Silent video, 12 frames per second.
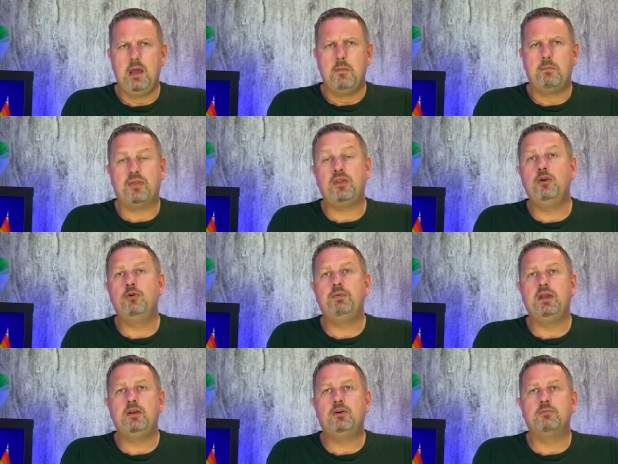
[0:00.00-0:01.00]
But the
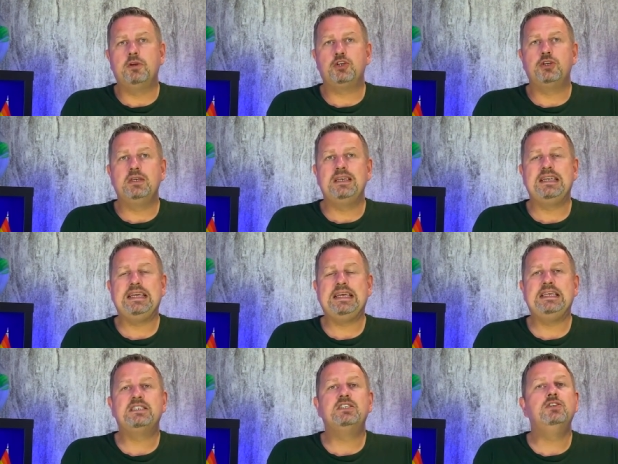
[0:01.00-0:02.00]
European Commission
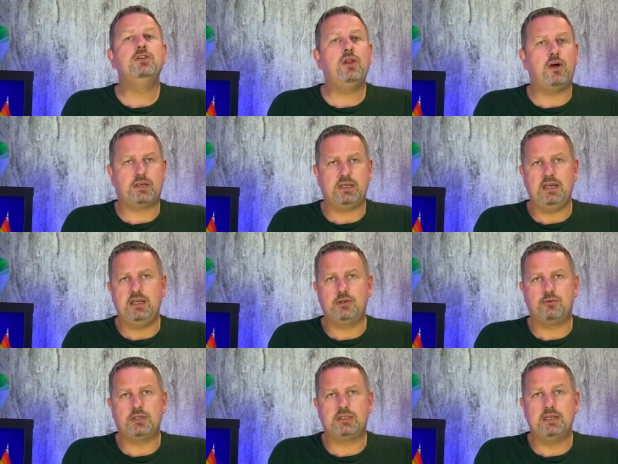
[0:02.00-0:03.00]
is not
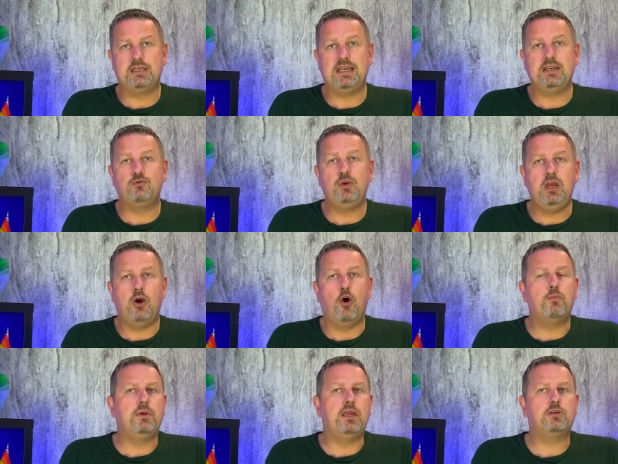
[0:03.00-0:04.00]
interested in
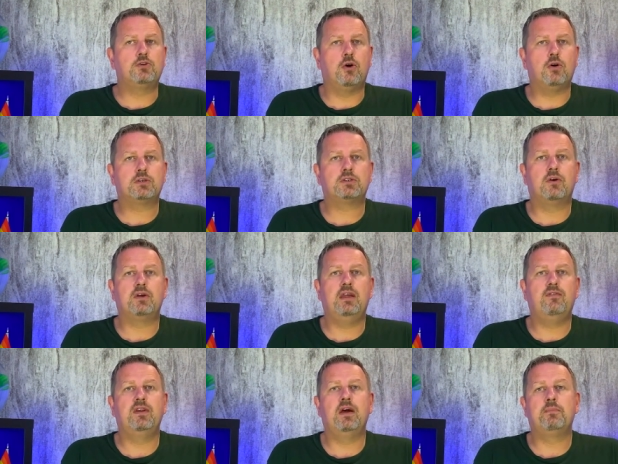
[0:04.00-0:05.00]
reopening talks or
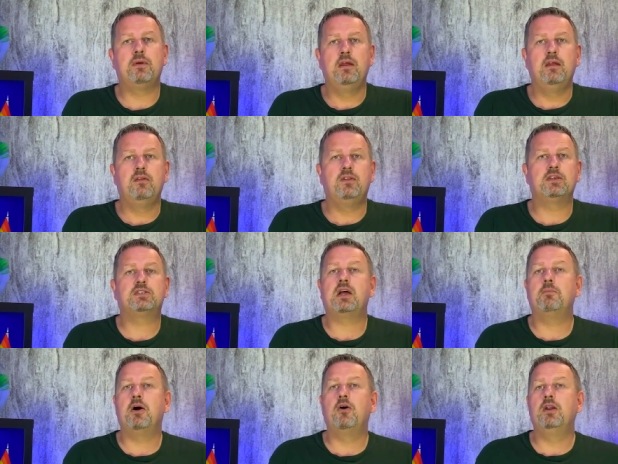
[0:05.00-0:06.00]
giving up their
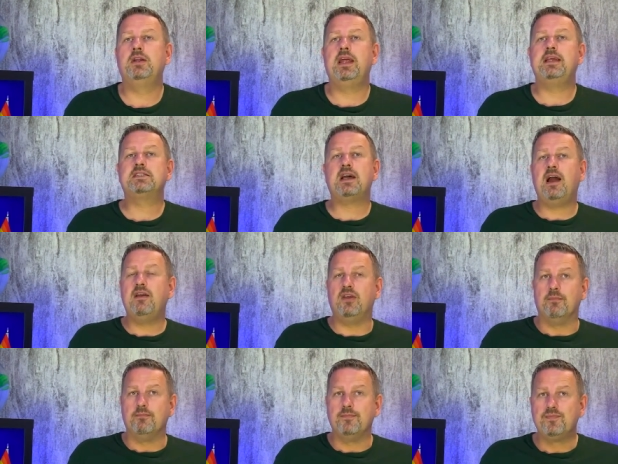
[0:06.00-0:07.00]
summer holidays
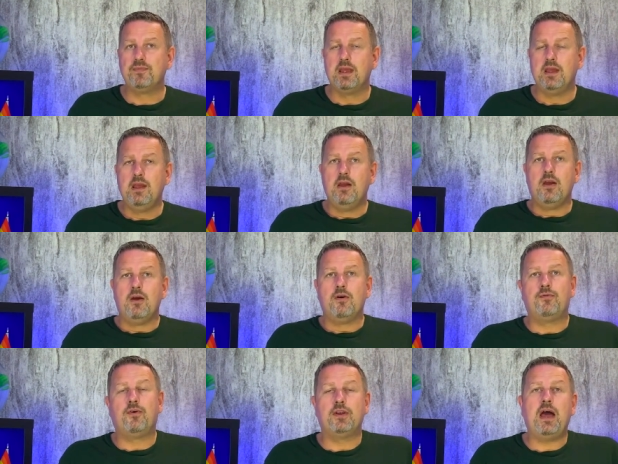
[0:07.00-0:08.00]
either.
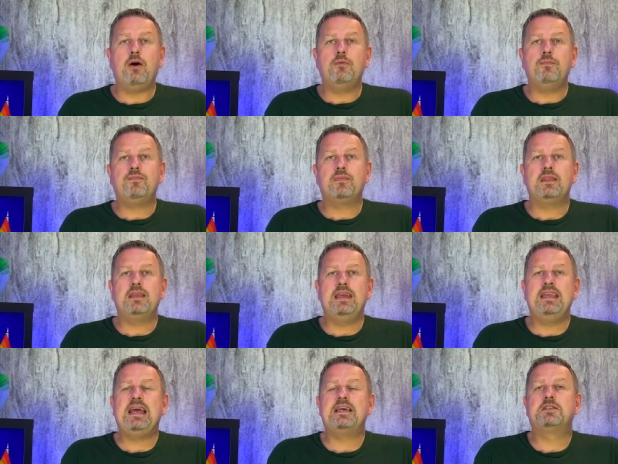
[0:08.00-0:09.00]
For now,
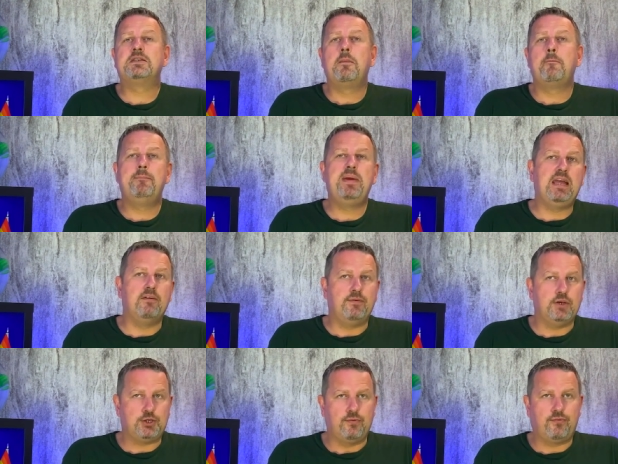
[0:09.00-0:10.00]
it has bigger
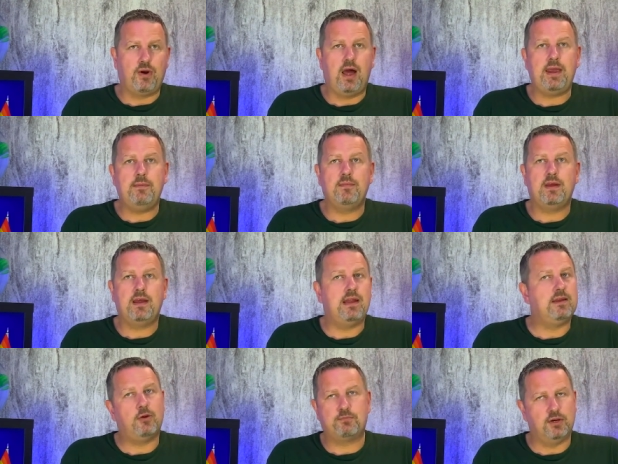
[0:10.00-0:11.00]
fish to fry,
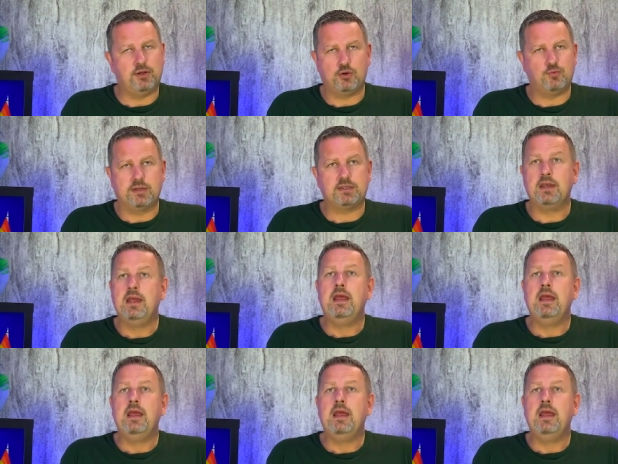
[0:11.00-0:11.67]
and not British ones,